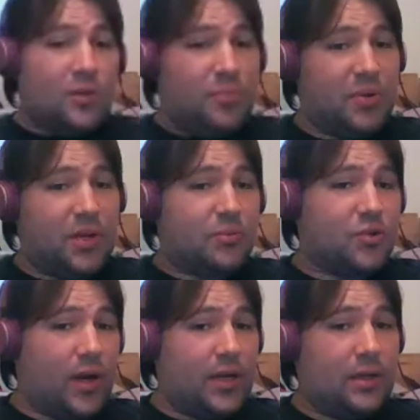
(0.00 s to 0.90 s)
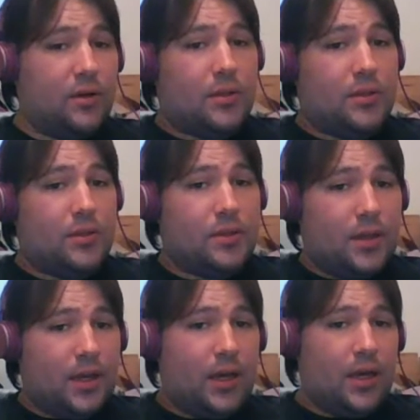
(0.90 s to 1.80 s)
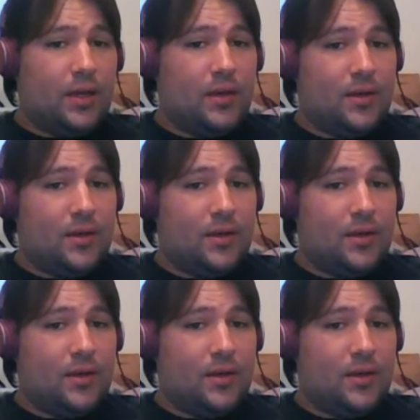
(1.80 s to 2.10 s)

pick up trade goods and